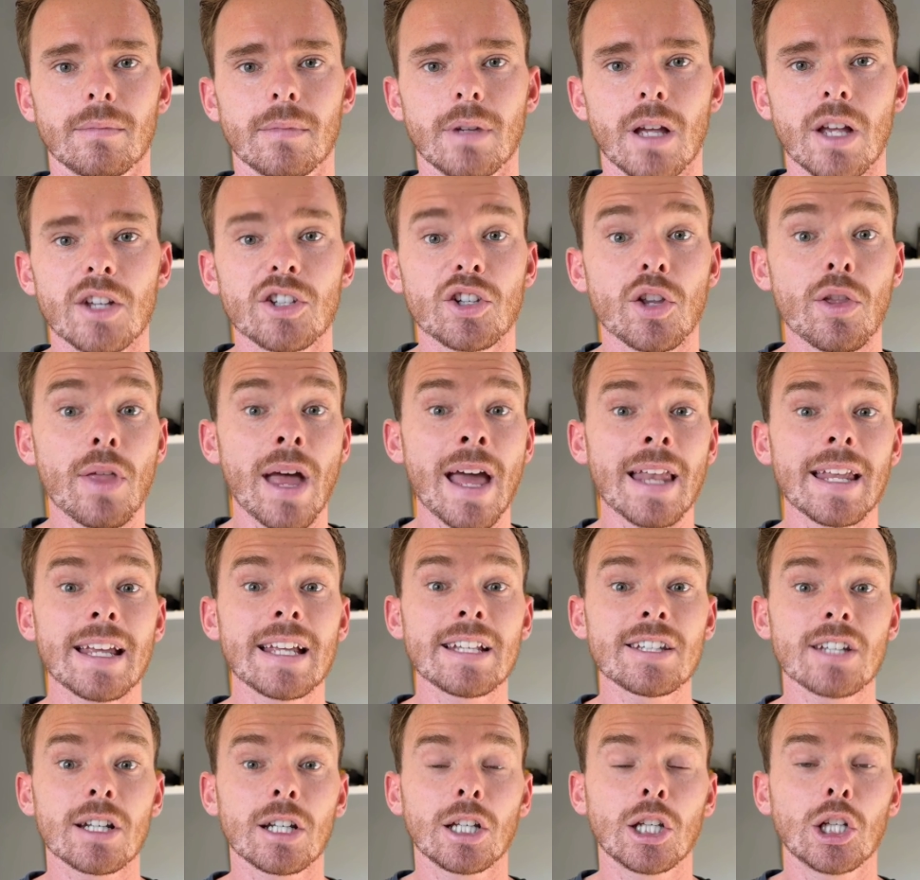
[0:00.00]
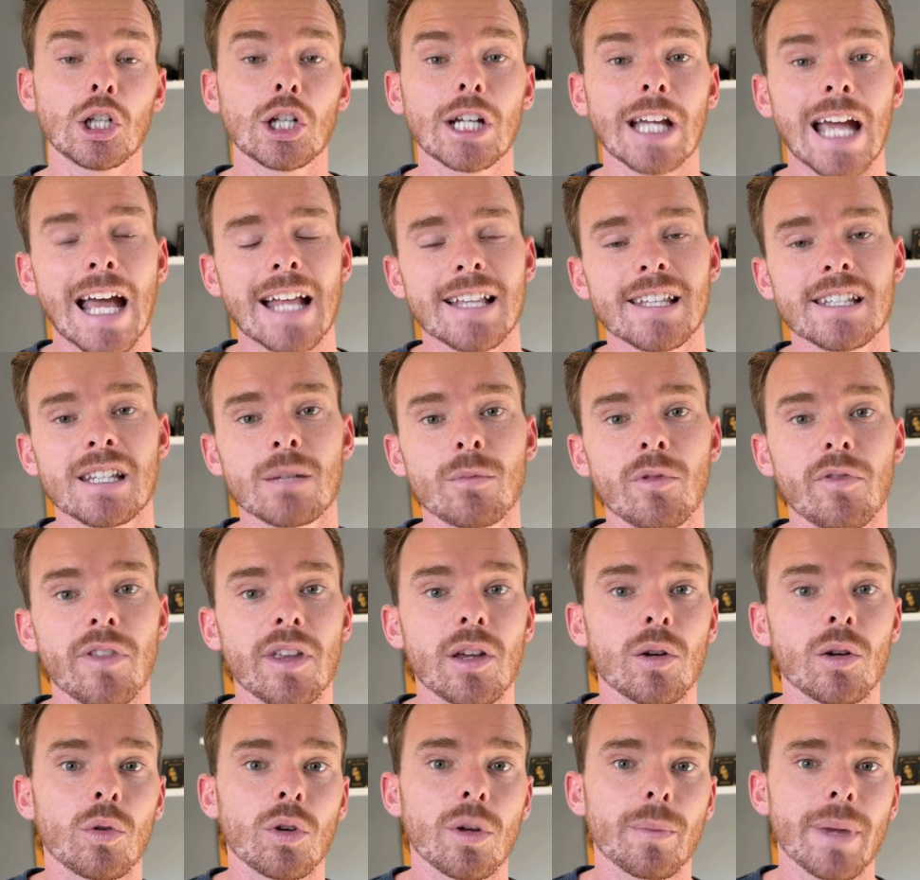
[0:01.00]
So that is a look at some of the
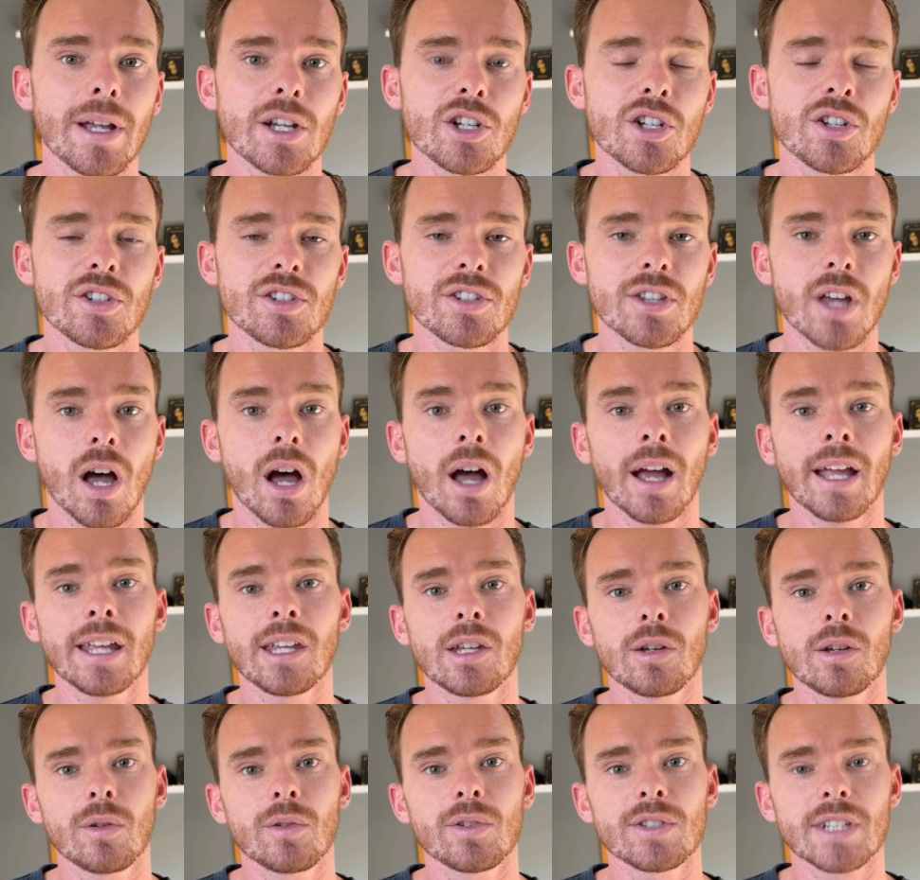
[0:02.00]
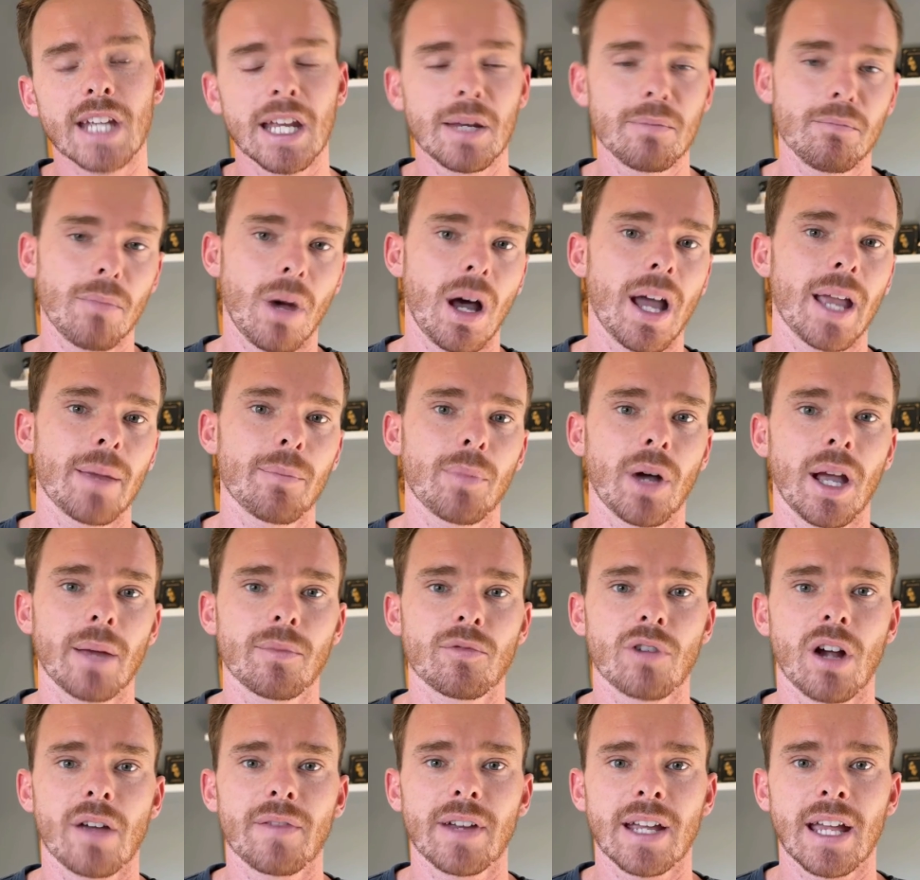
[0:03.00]
automations that I use in my
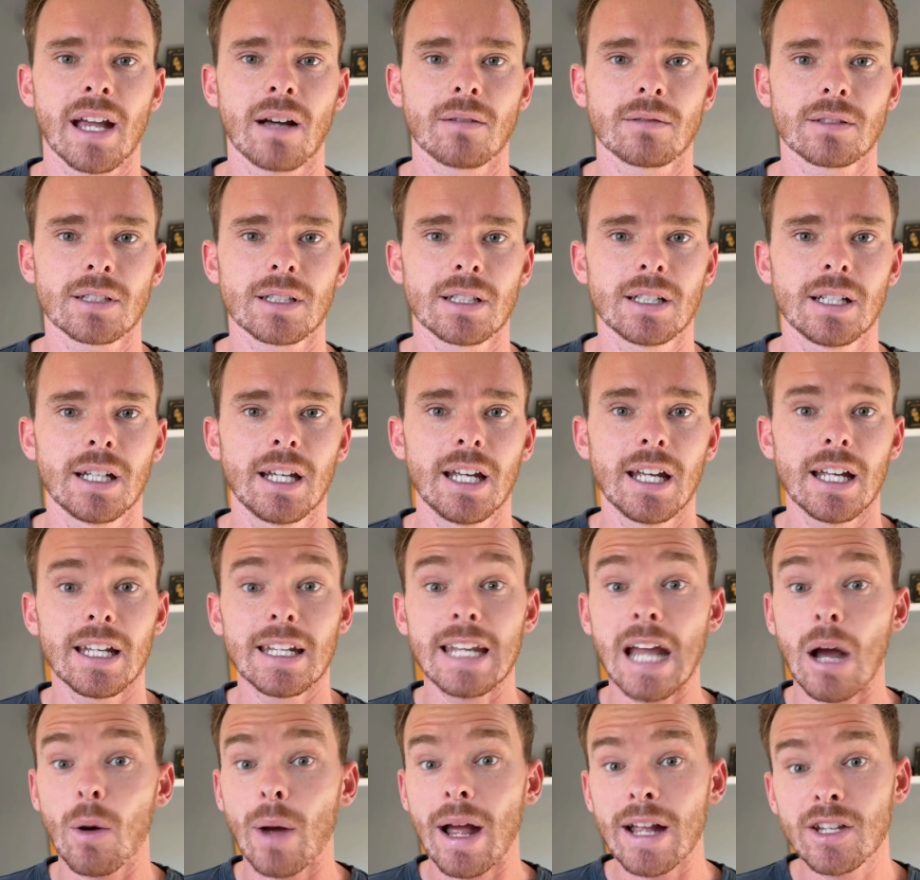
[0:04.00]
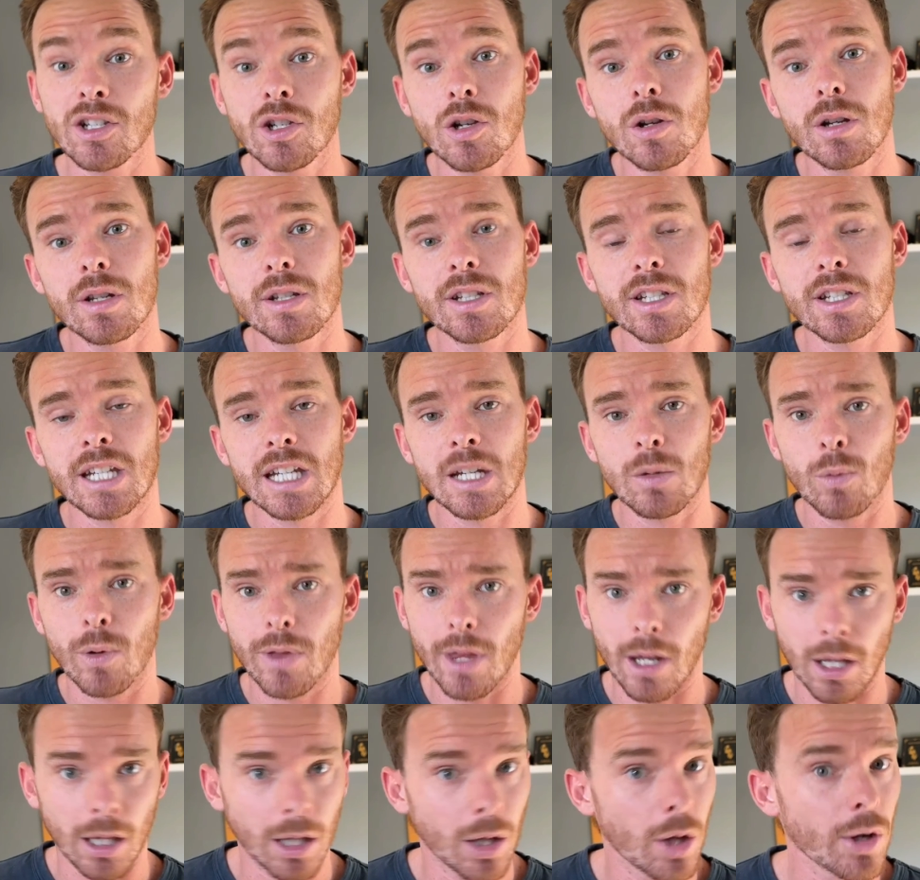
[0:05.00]
Pipedrive account. Now, as you can see with
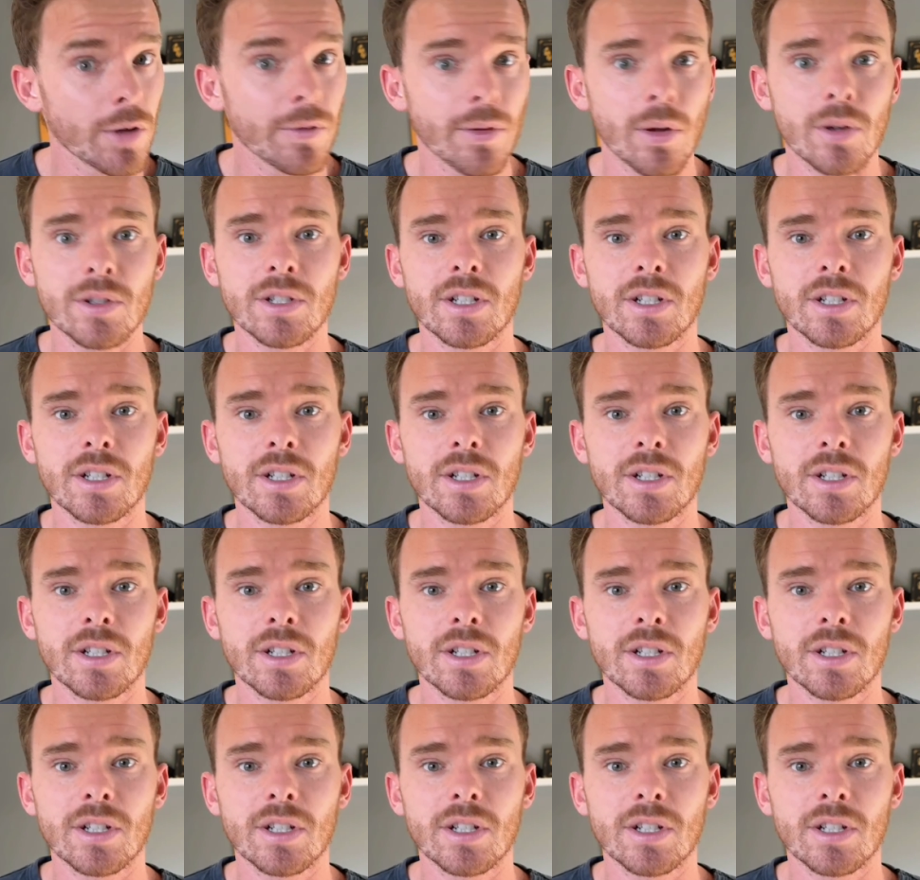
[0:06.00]
a lot of those